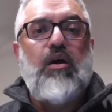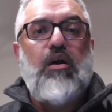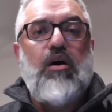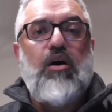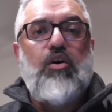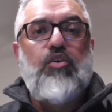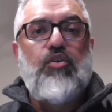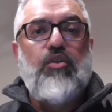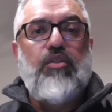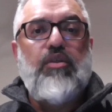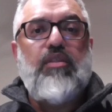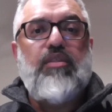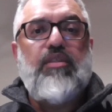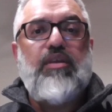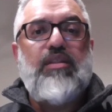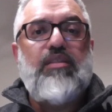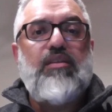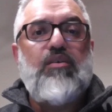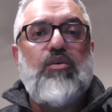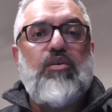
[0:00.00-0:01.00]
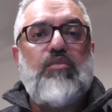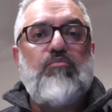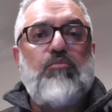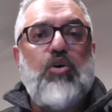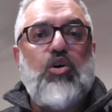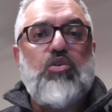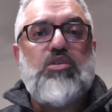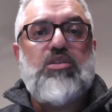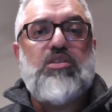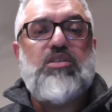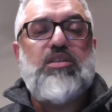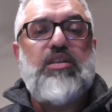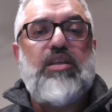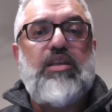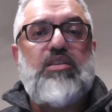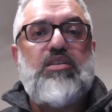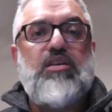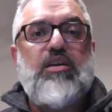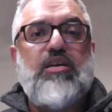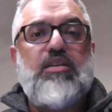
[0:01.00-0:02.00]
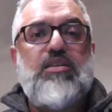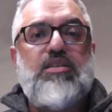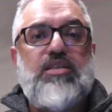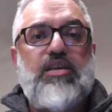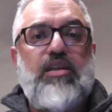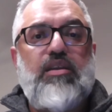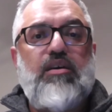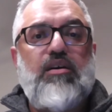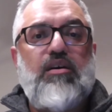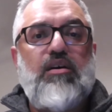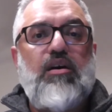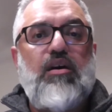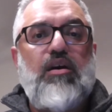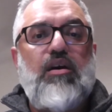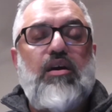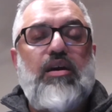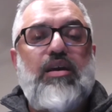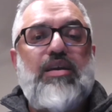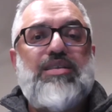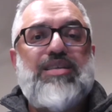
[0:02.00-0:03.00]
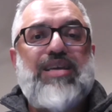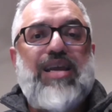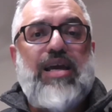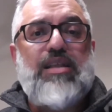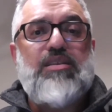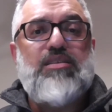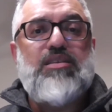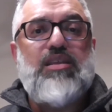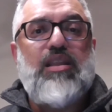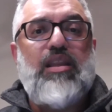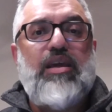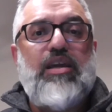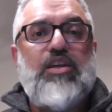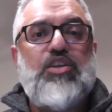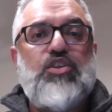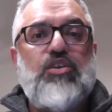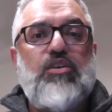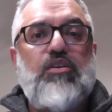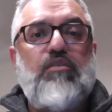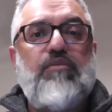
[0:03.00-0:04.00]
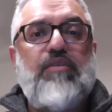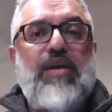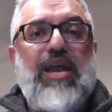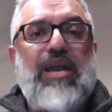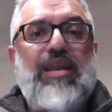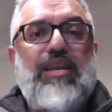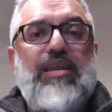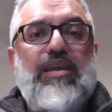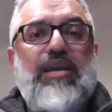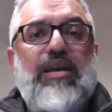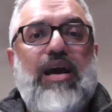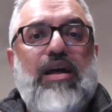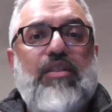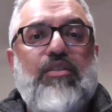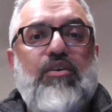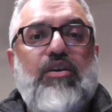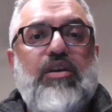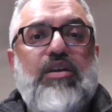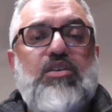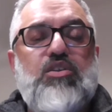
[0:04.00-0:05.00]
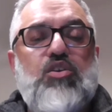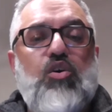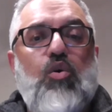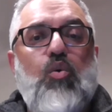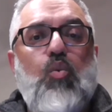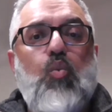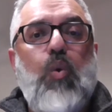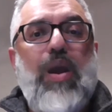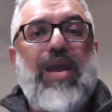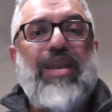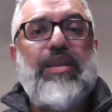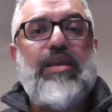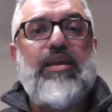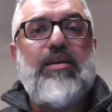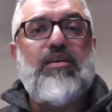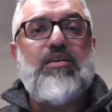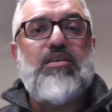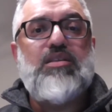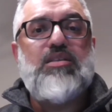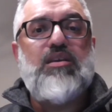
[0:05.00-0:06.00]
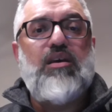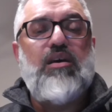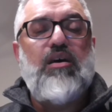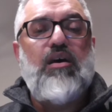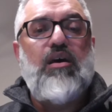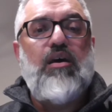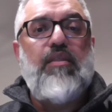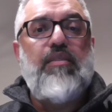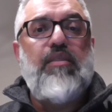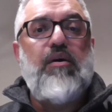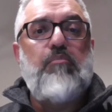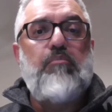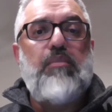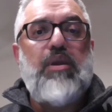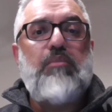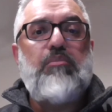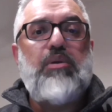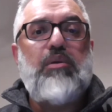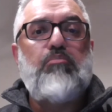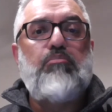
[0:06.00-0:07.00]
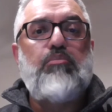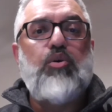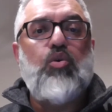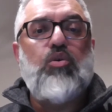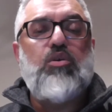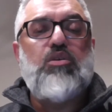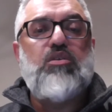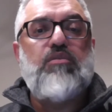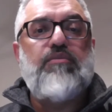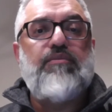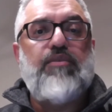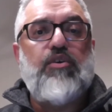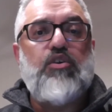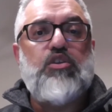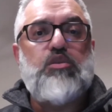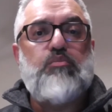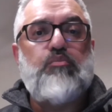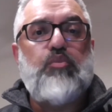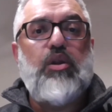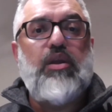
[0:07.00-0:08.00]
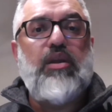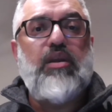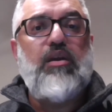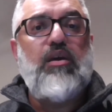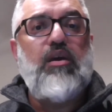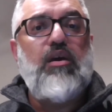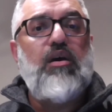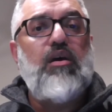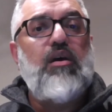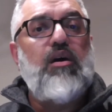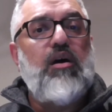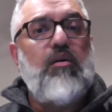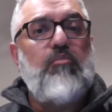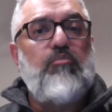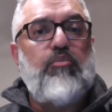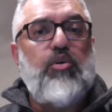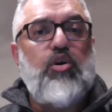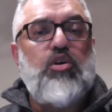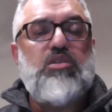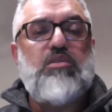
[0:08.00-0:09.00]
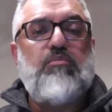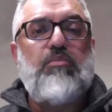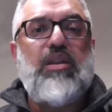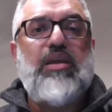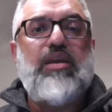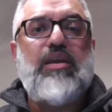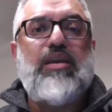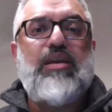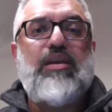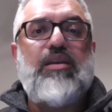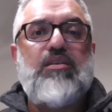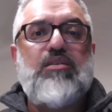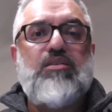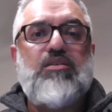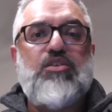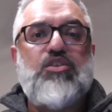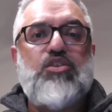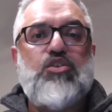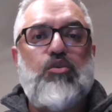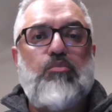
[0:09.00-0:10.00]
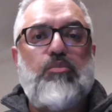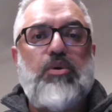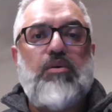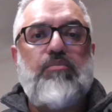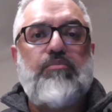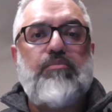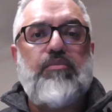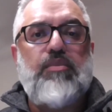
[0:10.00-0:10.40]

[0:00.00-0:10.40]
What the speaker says: Another thing that mosques need to consider is cancellation of any gatherings or weddings that may be booked for spring and possibly into summer.